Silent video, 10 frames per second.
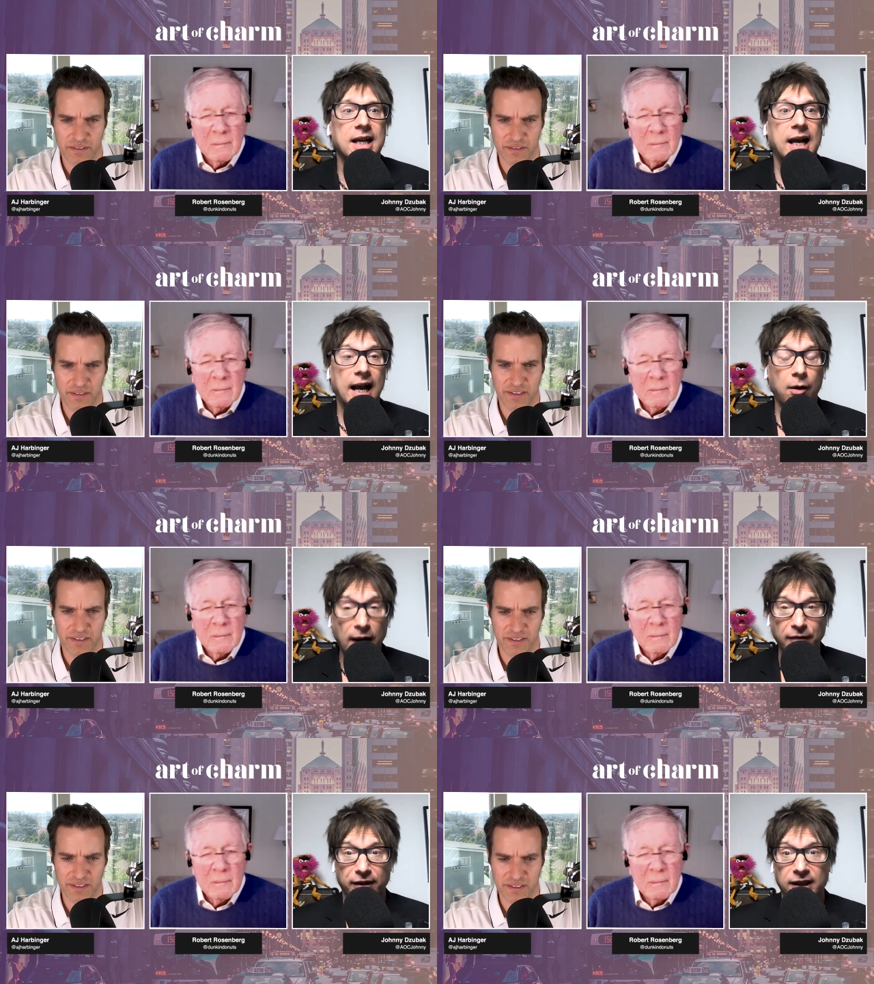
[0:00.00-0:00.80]

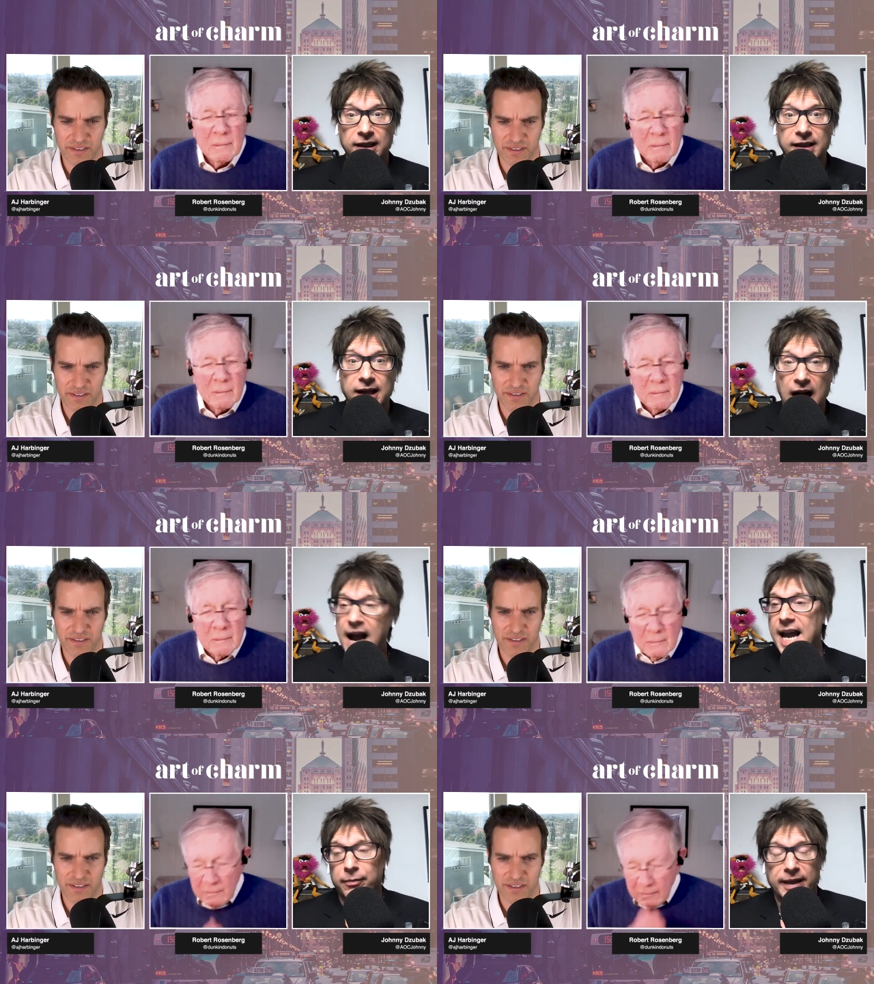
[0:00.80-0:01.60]
Speaker 1: However, I
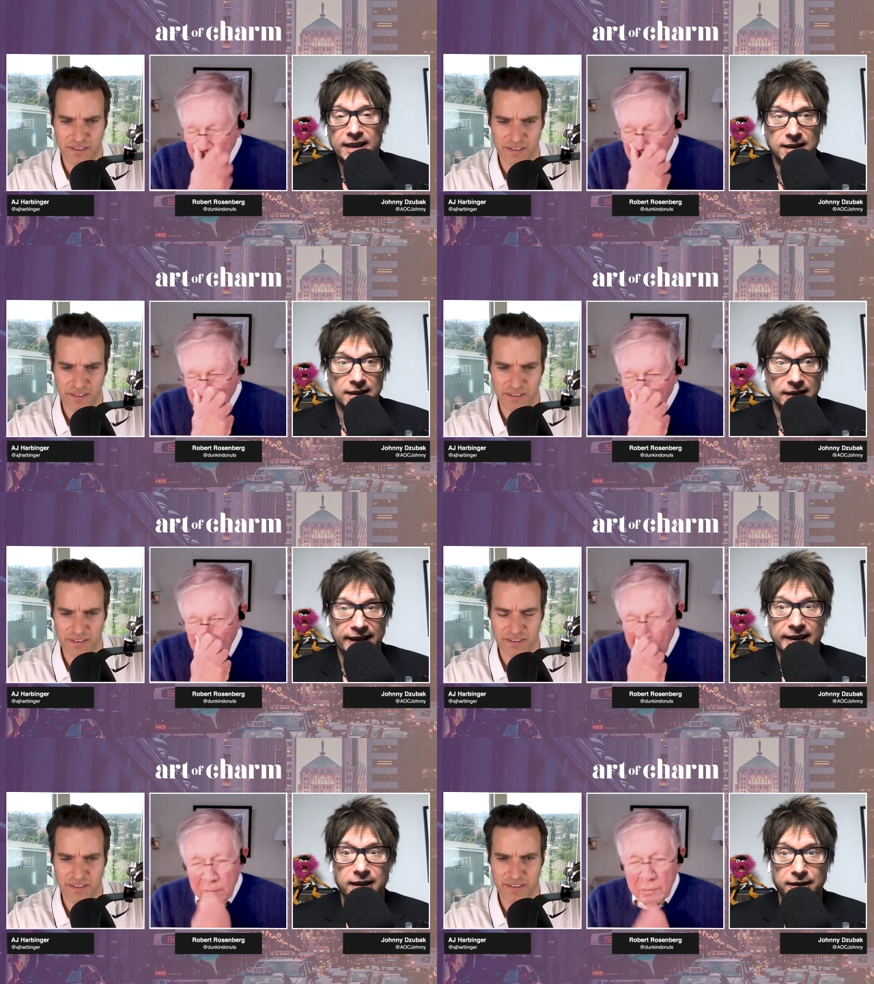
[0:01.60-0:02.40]
had
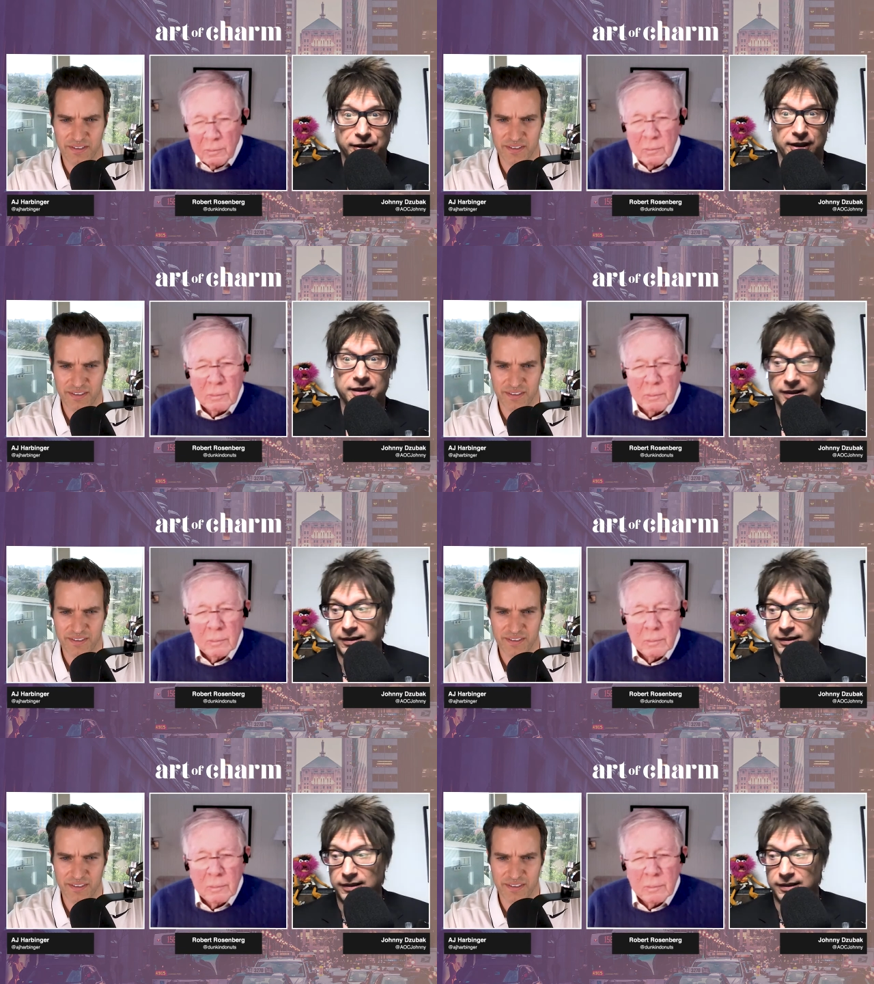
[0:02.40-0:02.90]
recently just